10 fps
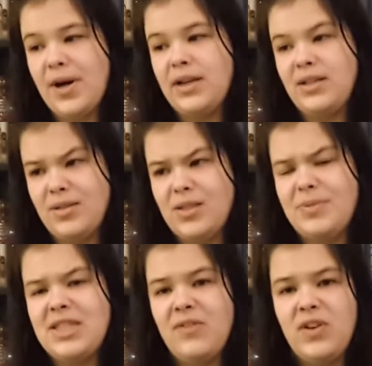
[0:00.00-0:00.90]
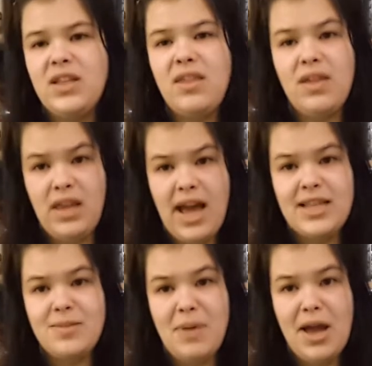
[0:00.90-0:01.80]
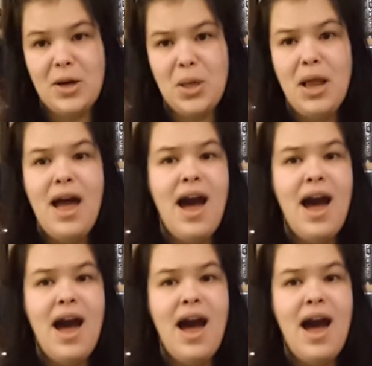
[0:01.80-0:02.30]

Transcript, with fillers: but specifically The Last Battle.